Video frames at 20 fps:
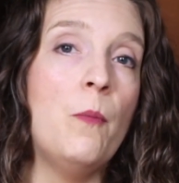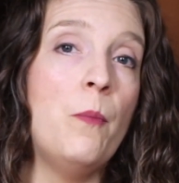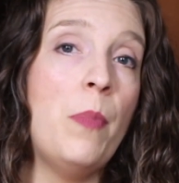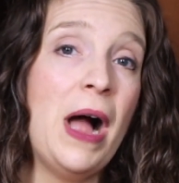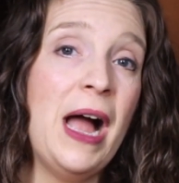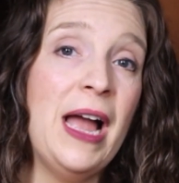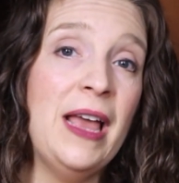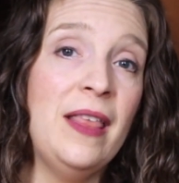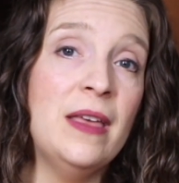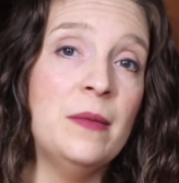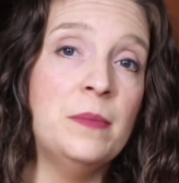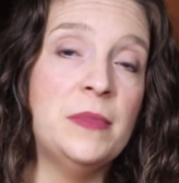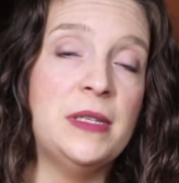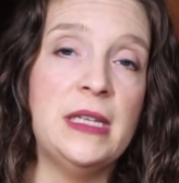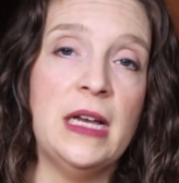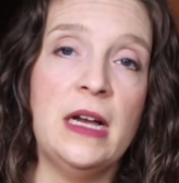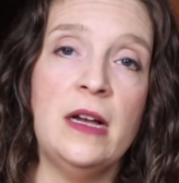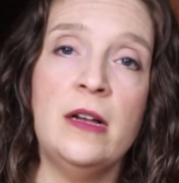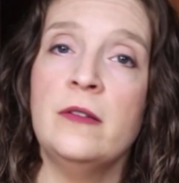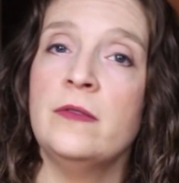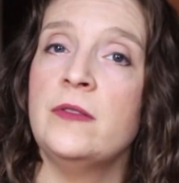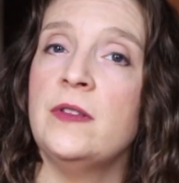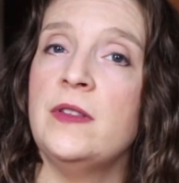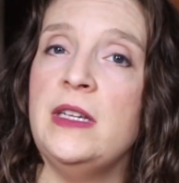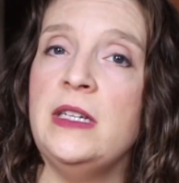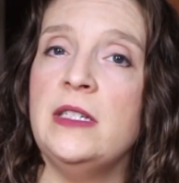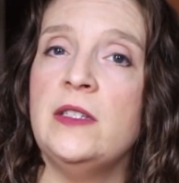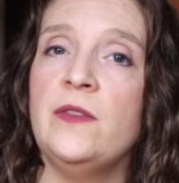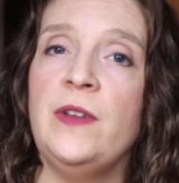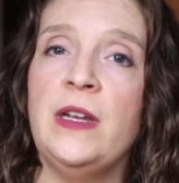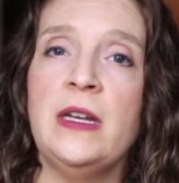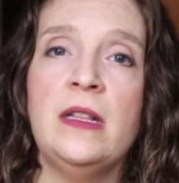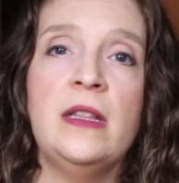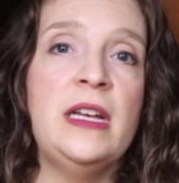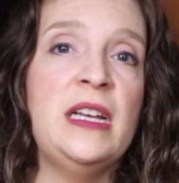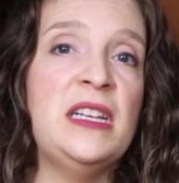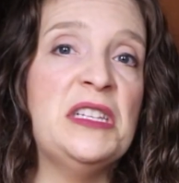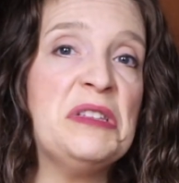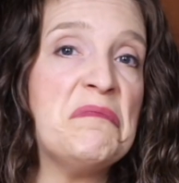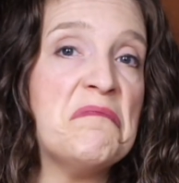By themselves, these
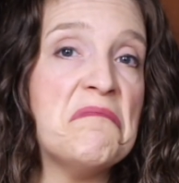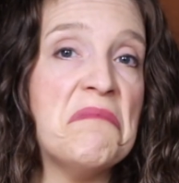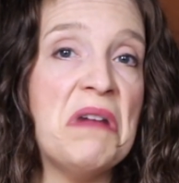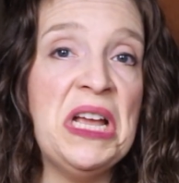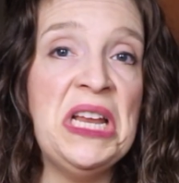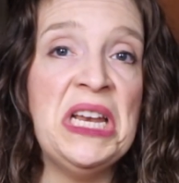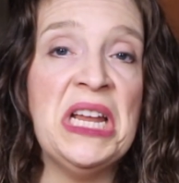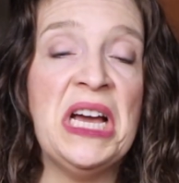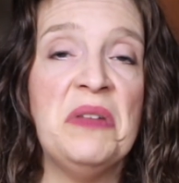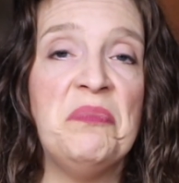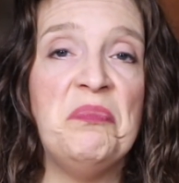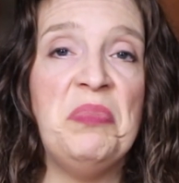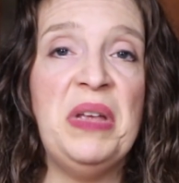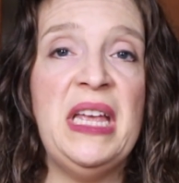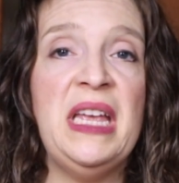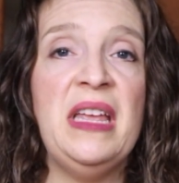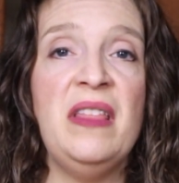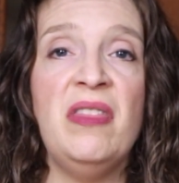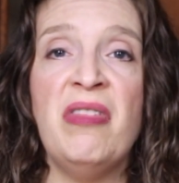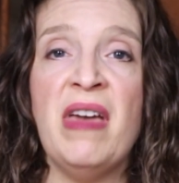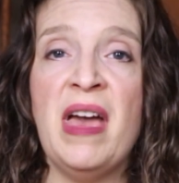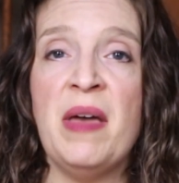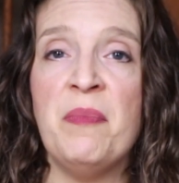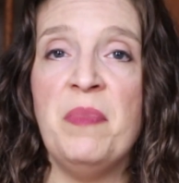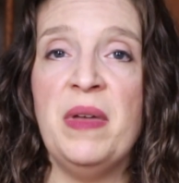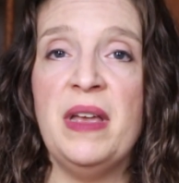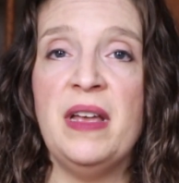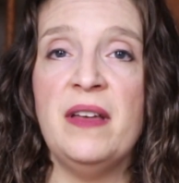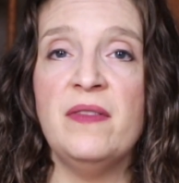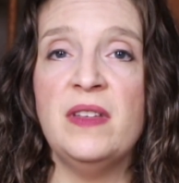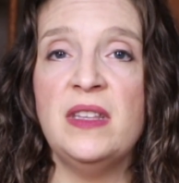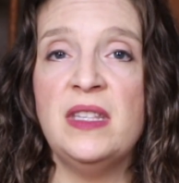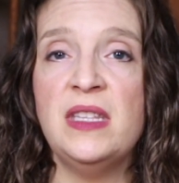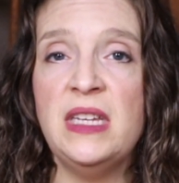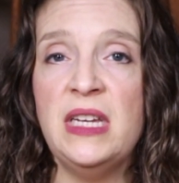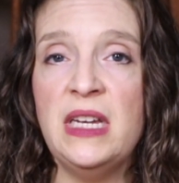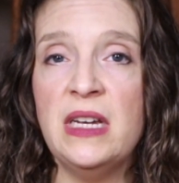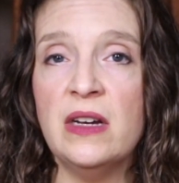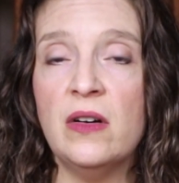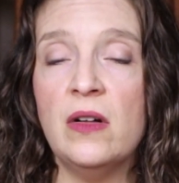feelings might not be that big of a
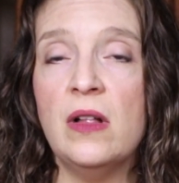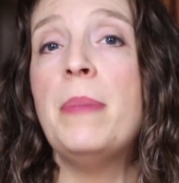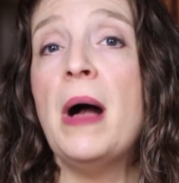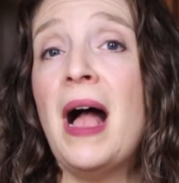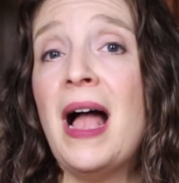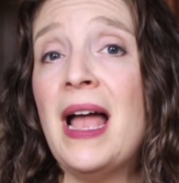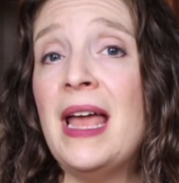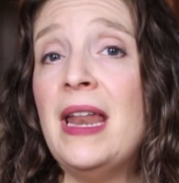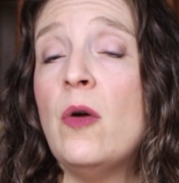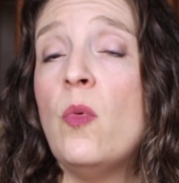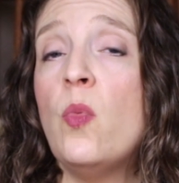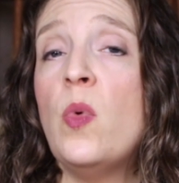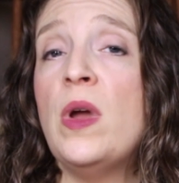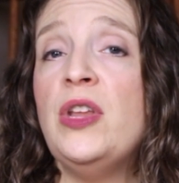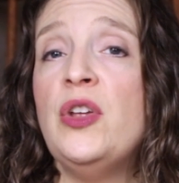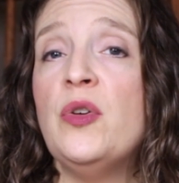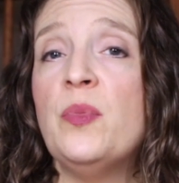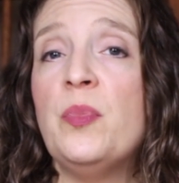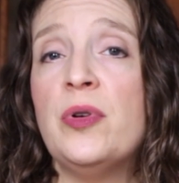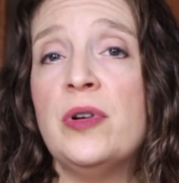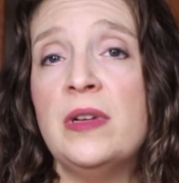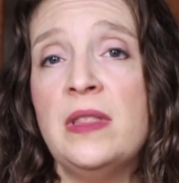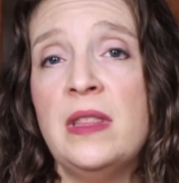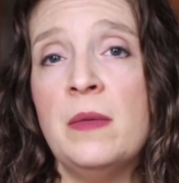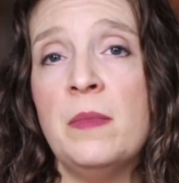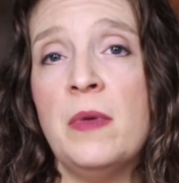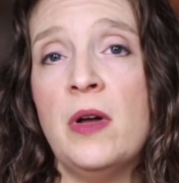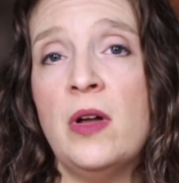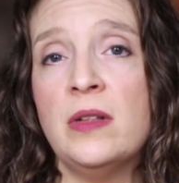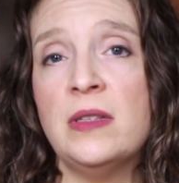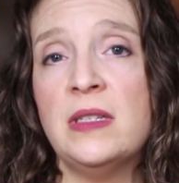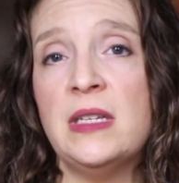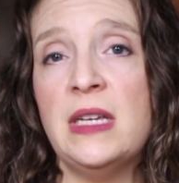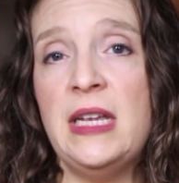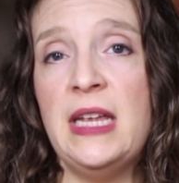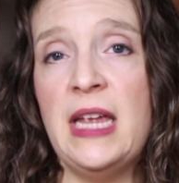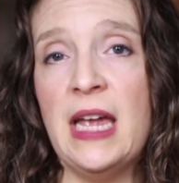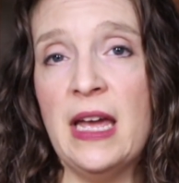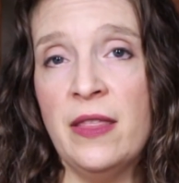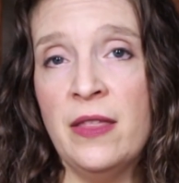deal, but when you put them all
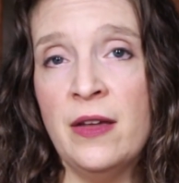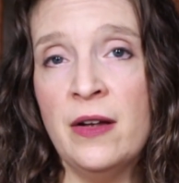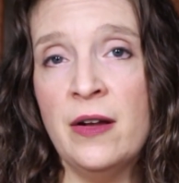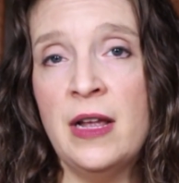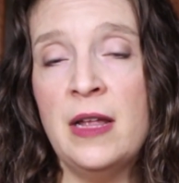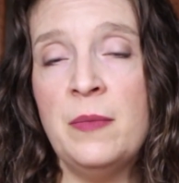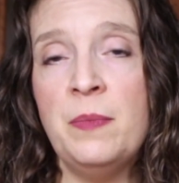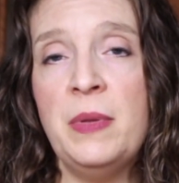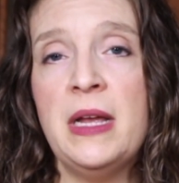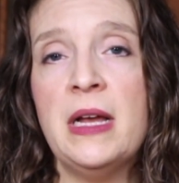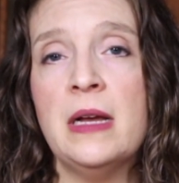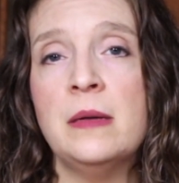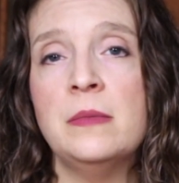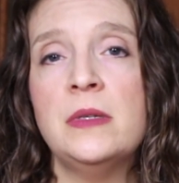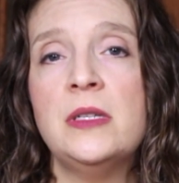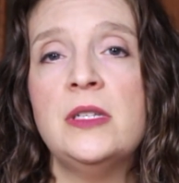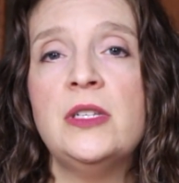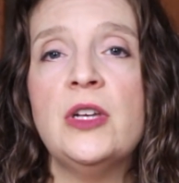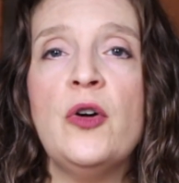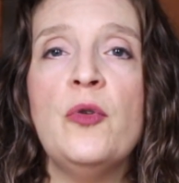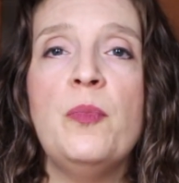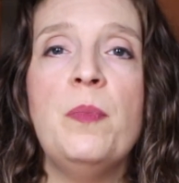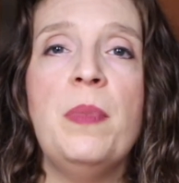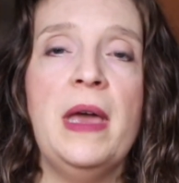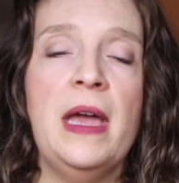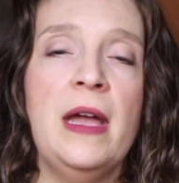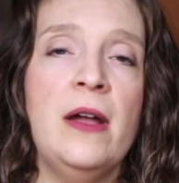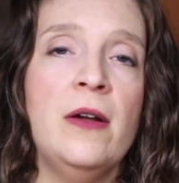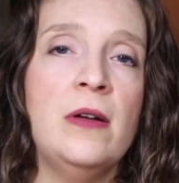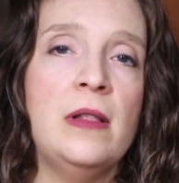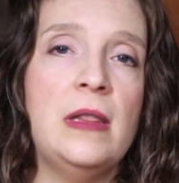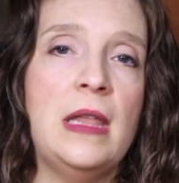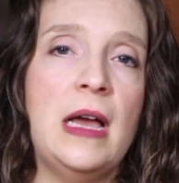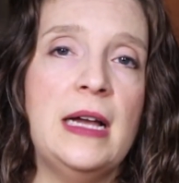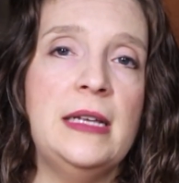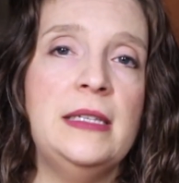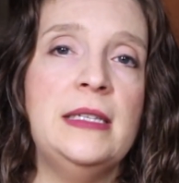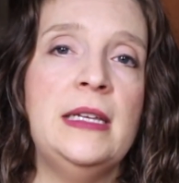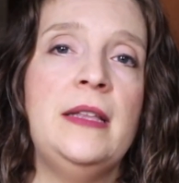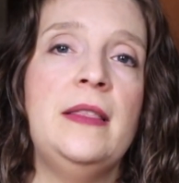together, it becomes so
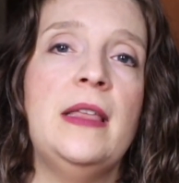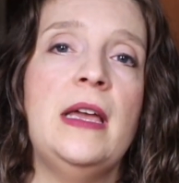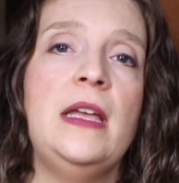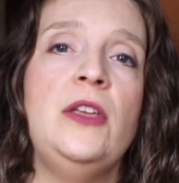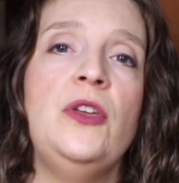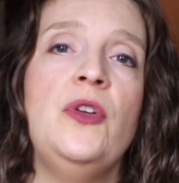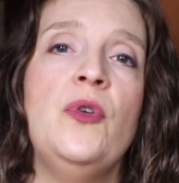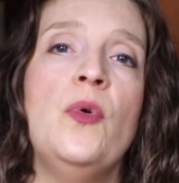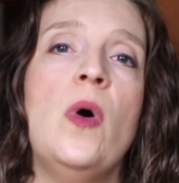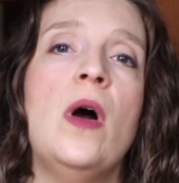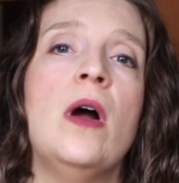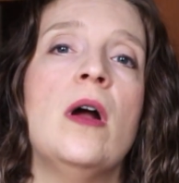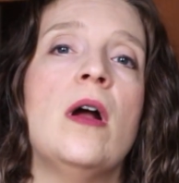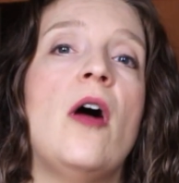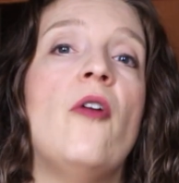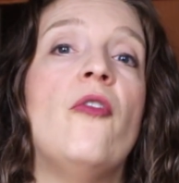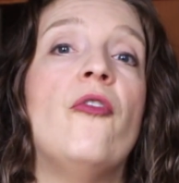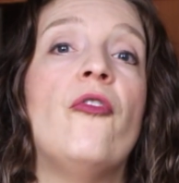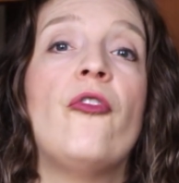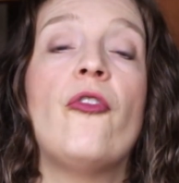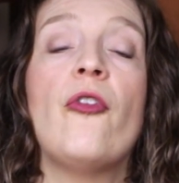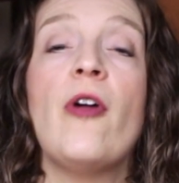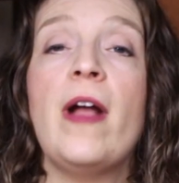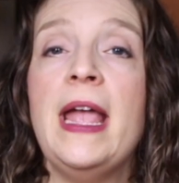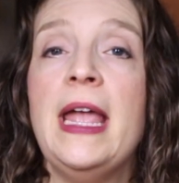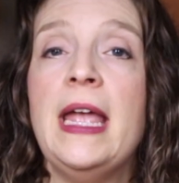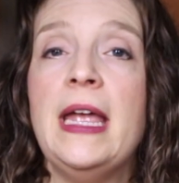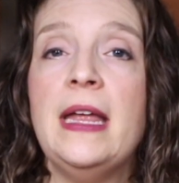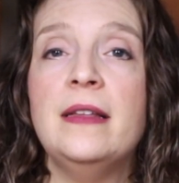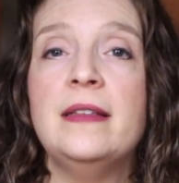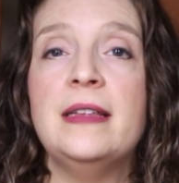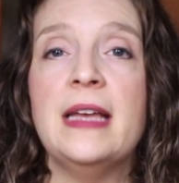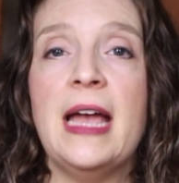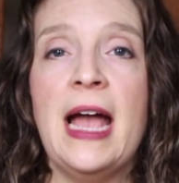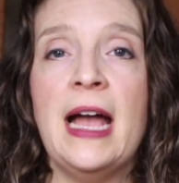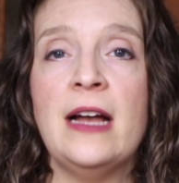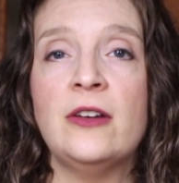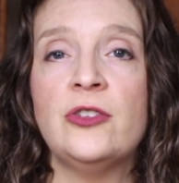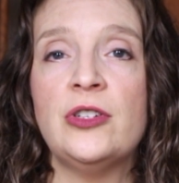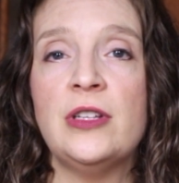paralyzing that you are afraid to
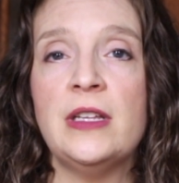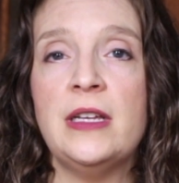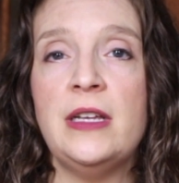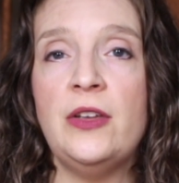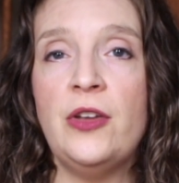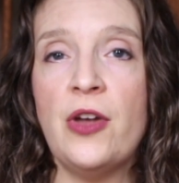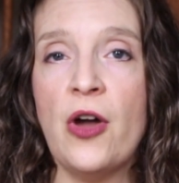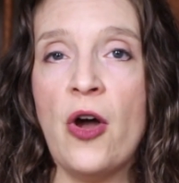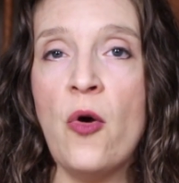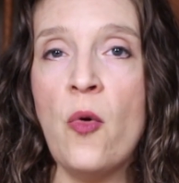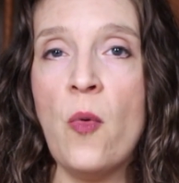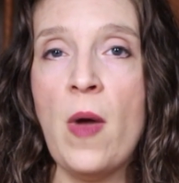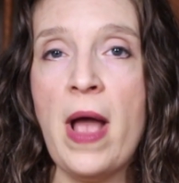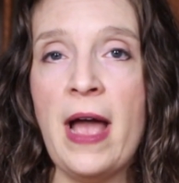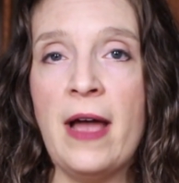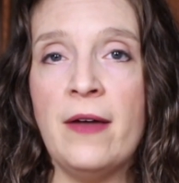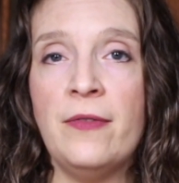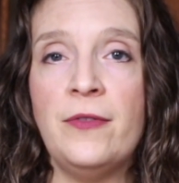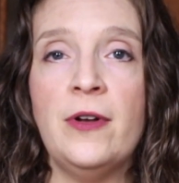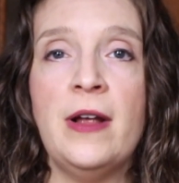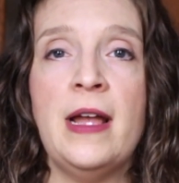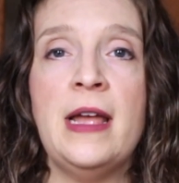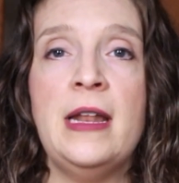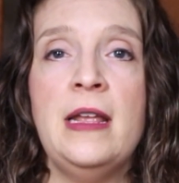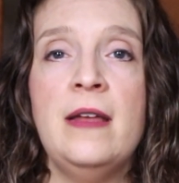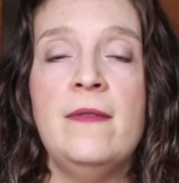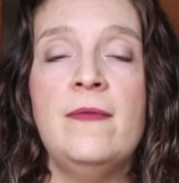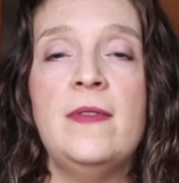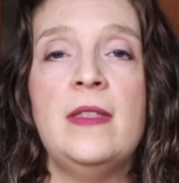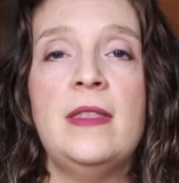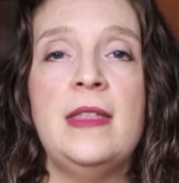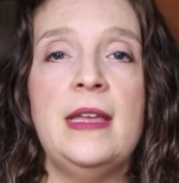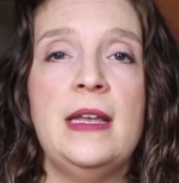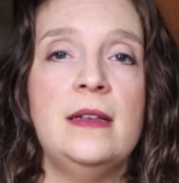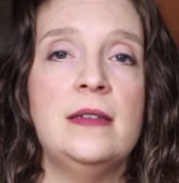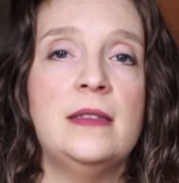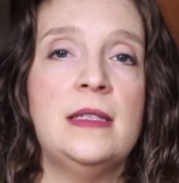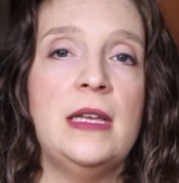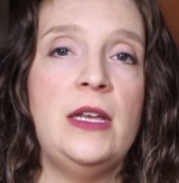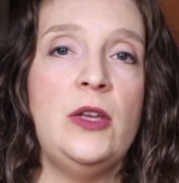actually go after any of the
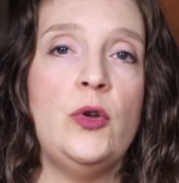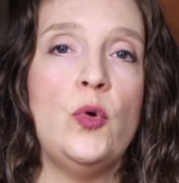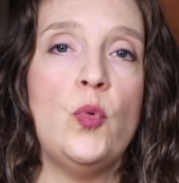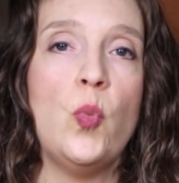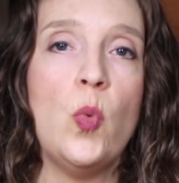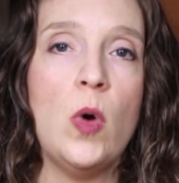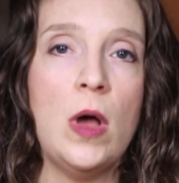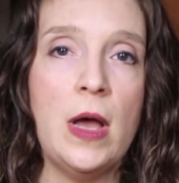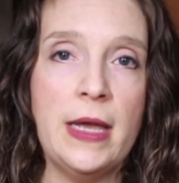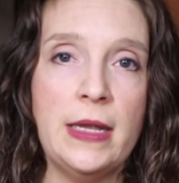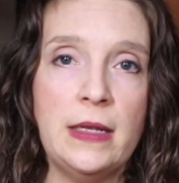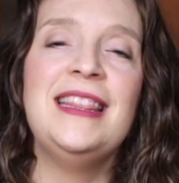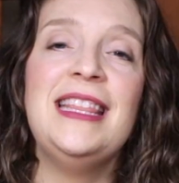things that you want.